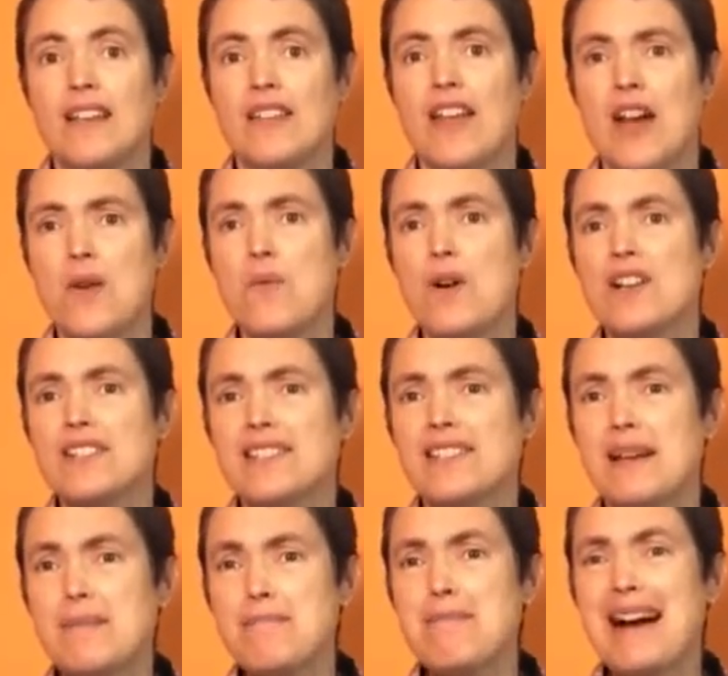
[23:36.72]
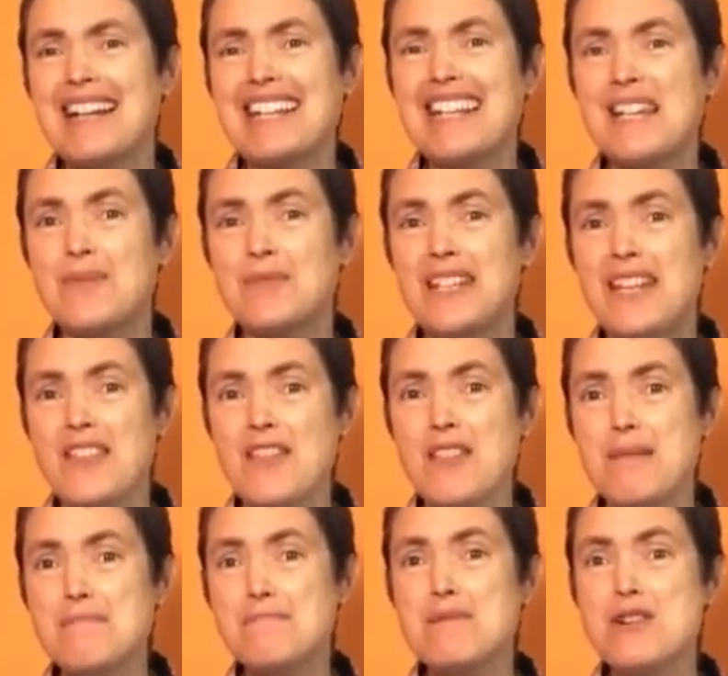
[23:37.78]
There was a man lived in
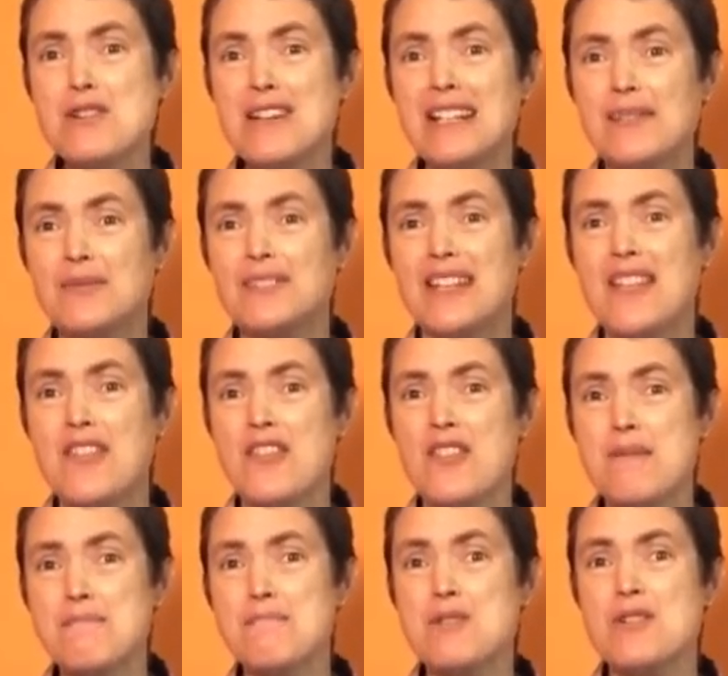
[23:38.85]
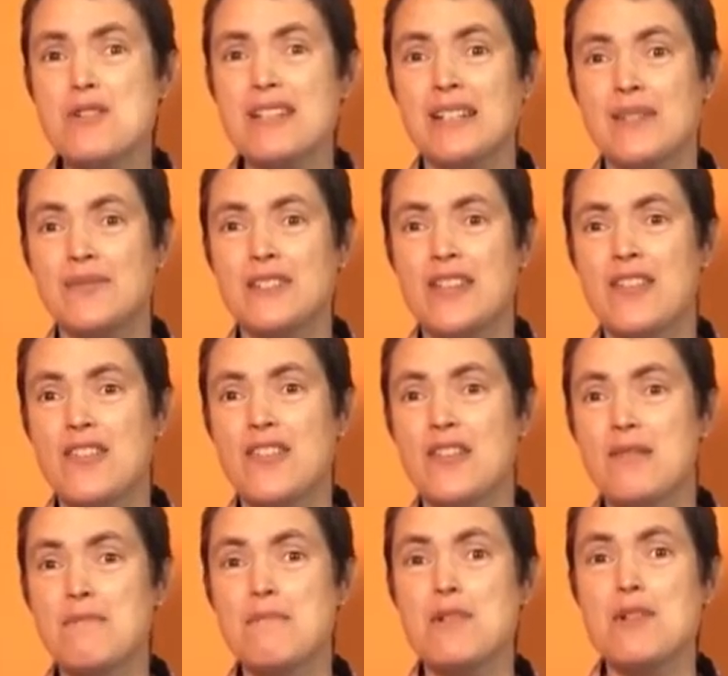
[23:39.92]
the moon, lived in the moon, lived in
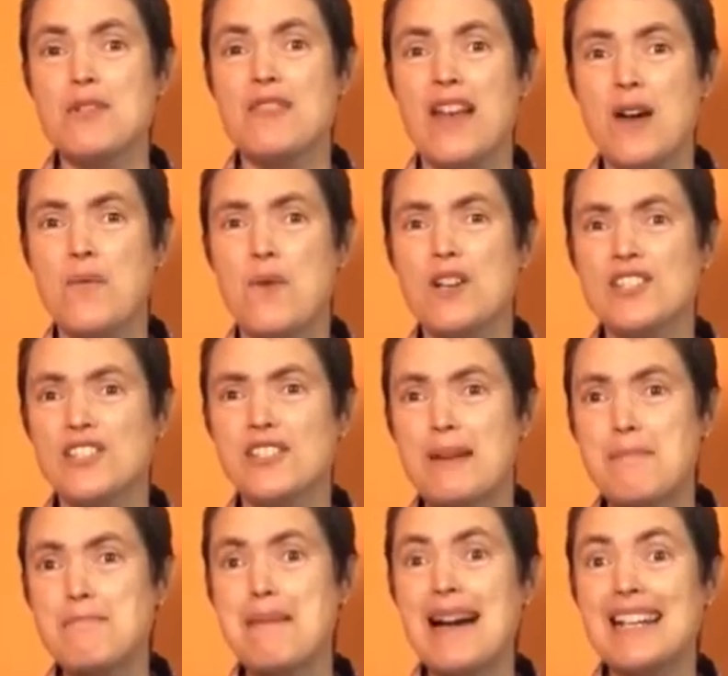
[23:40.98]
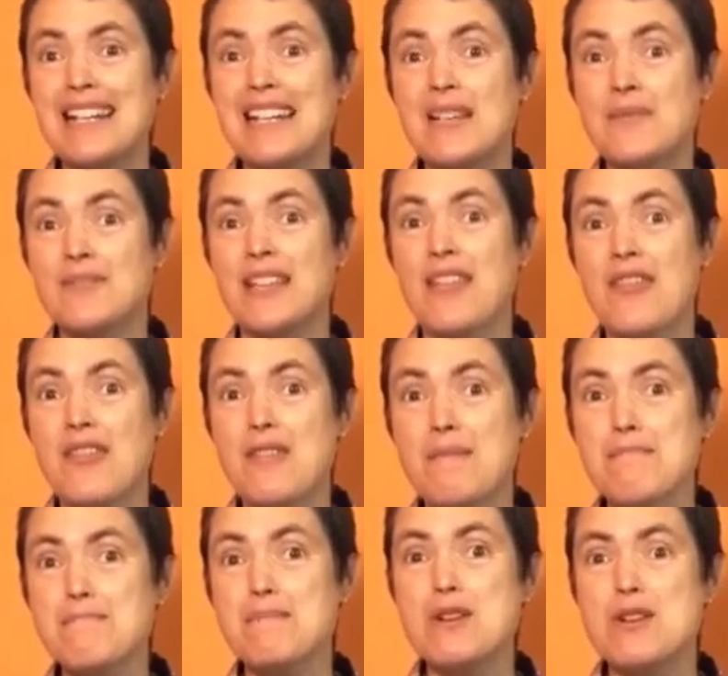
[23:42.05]
the moon. There was a man lived in the
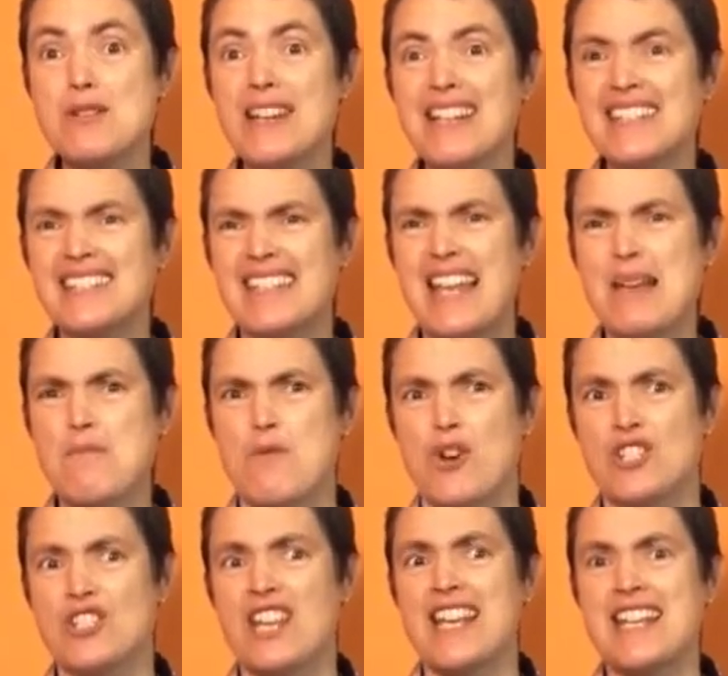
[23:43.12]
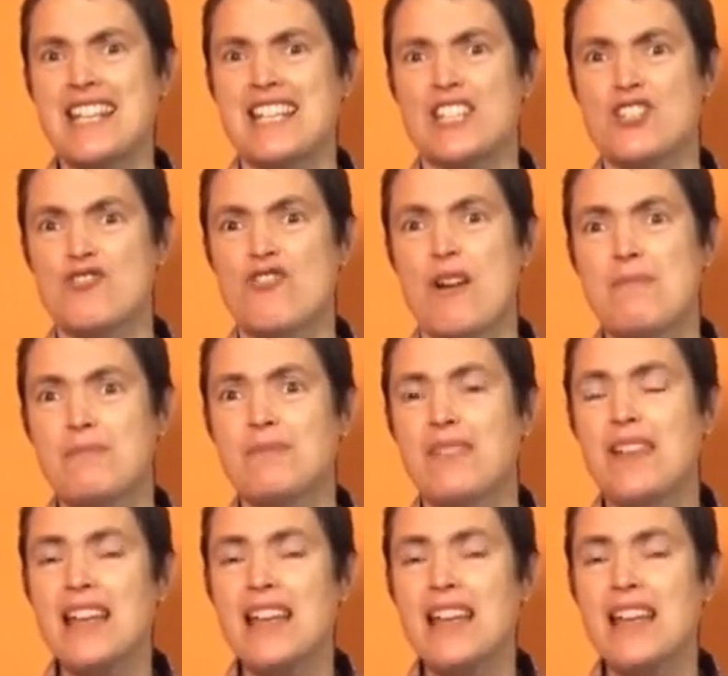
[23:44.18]
moon, and his name was Aching Drum.